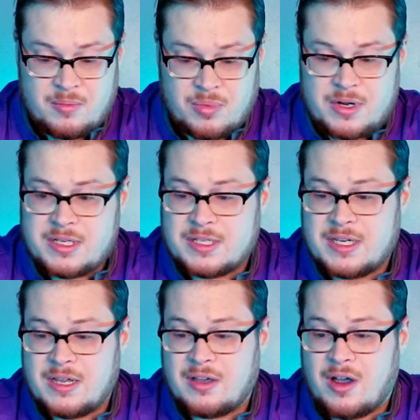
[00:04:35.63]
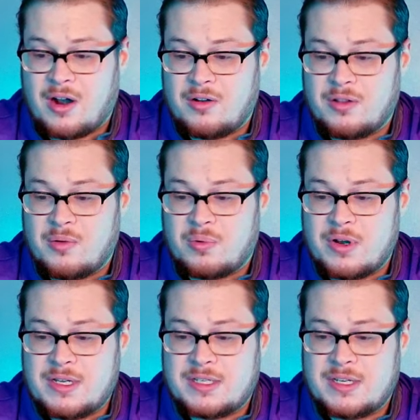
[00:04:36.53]
Pretty sick card, though.
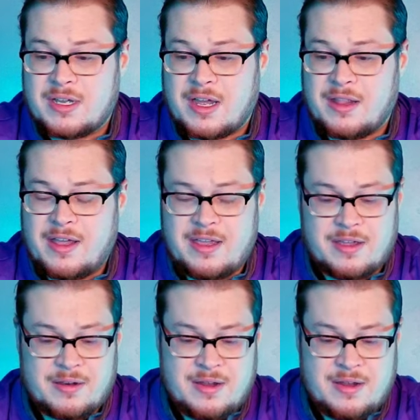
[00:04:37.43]
Pretty sick. I like it.